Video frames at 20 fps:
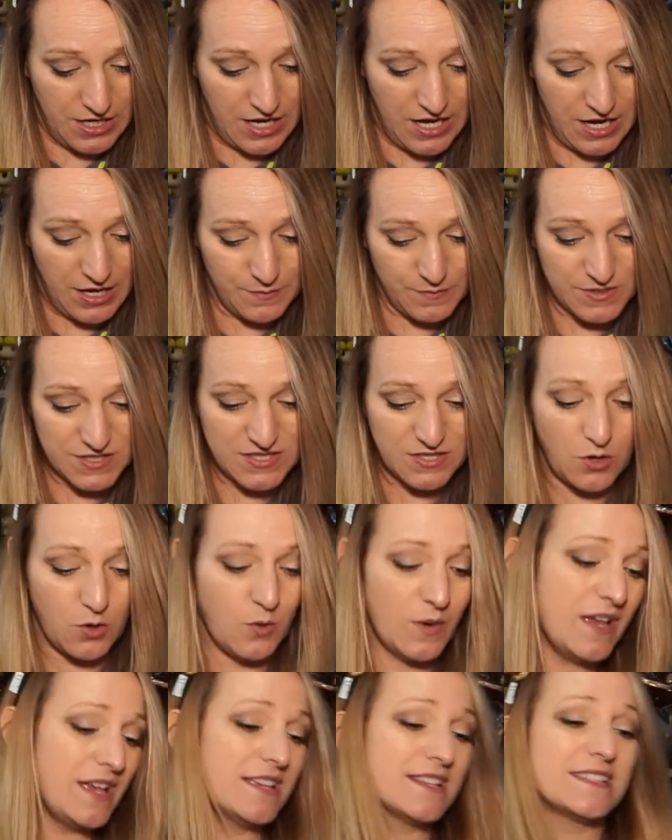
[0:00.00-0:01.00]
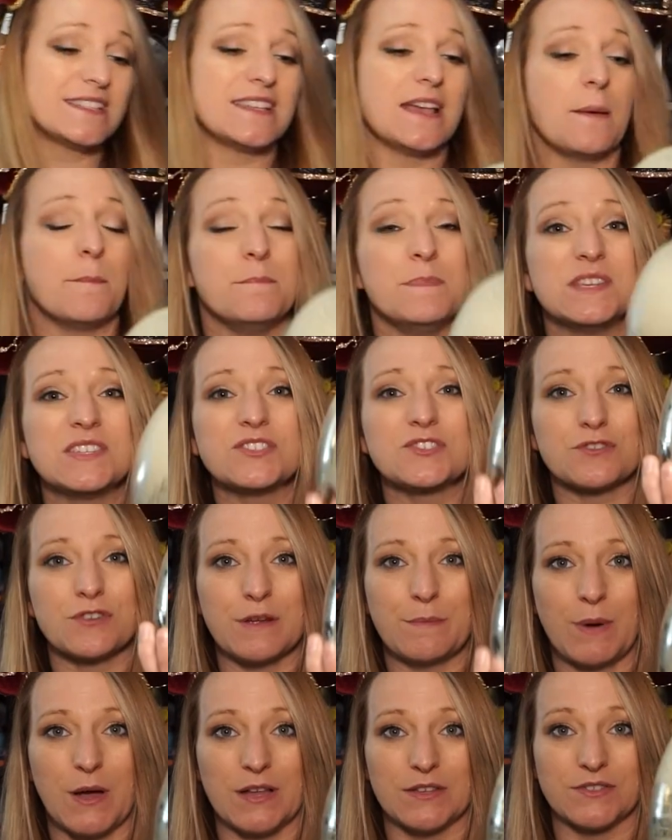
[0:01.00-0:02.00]
Um, so it's a
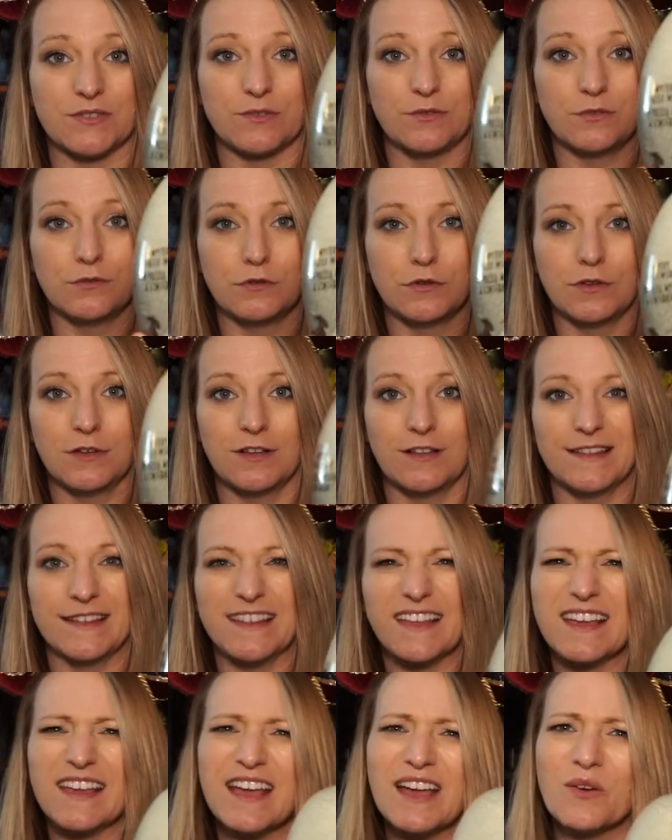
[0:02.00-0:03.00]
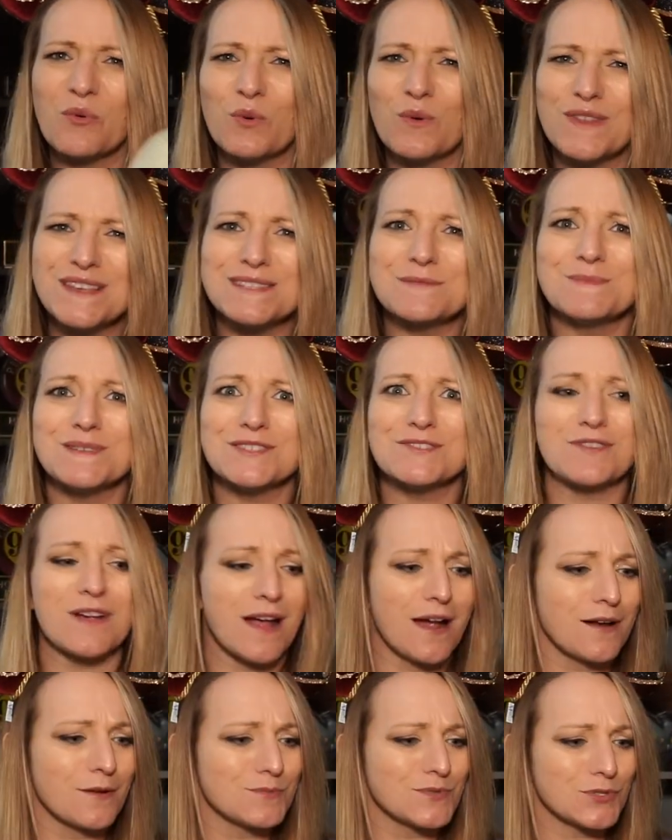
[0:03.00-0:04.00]
mystery puzzle. Like, oh, these mystery
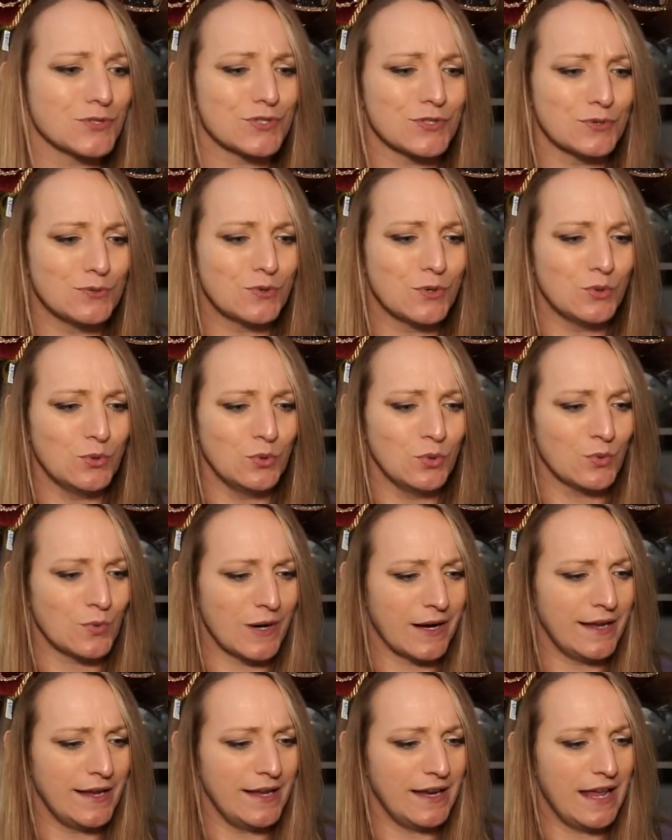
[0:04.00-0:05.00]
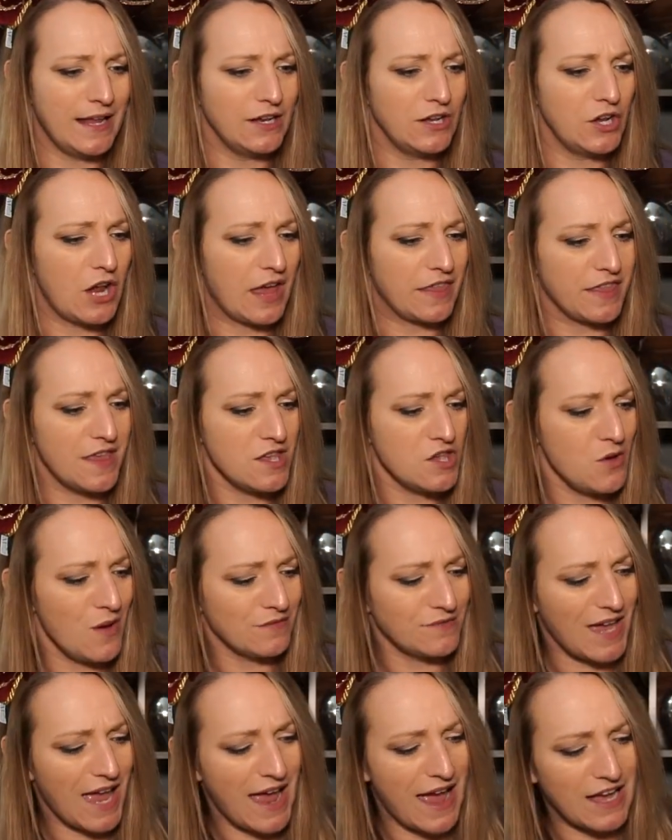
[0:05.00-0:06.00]
items are so cool, right? And I think you
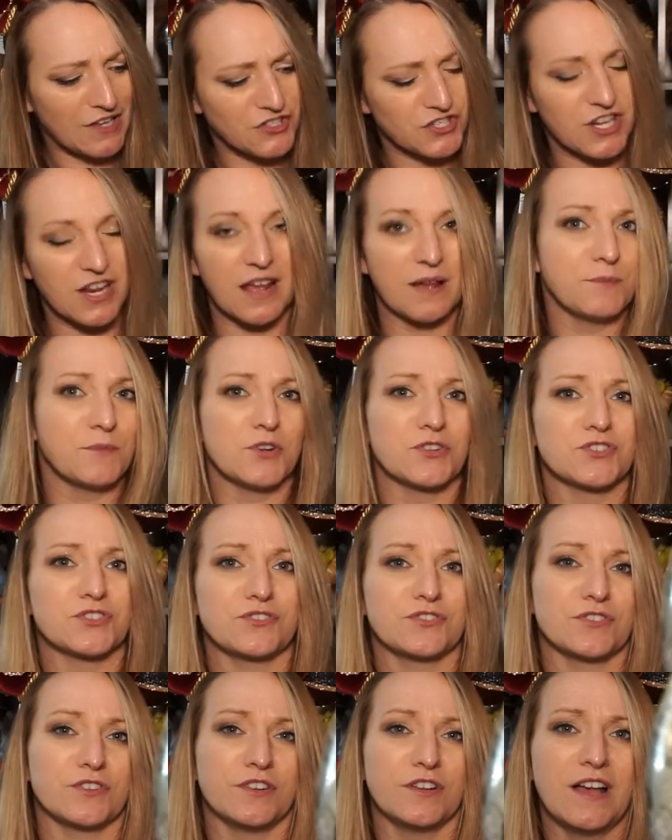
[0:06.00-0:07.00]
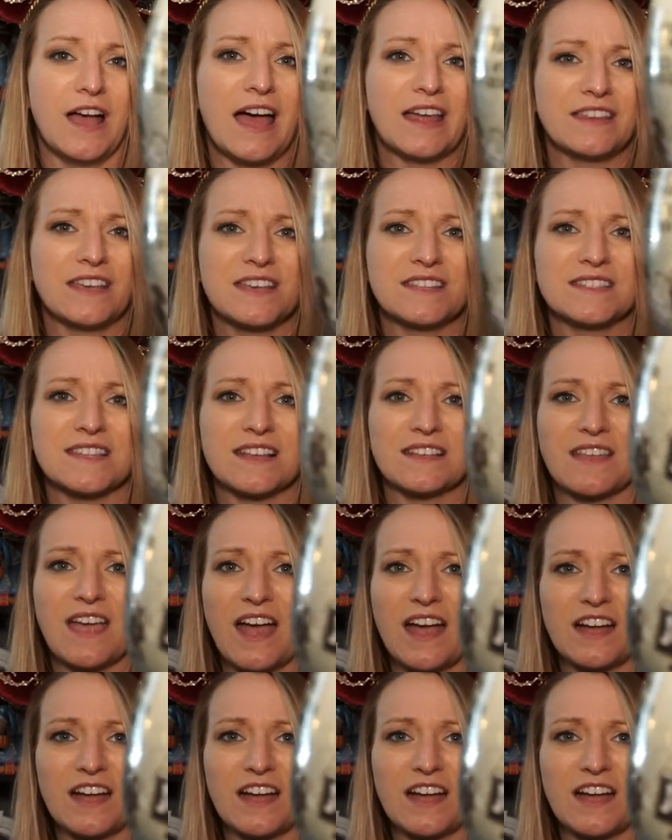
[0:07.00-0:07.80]
have to hatch it. I'm not sure. I think it's like the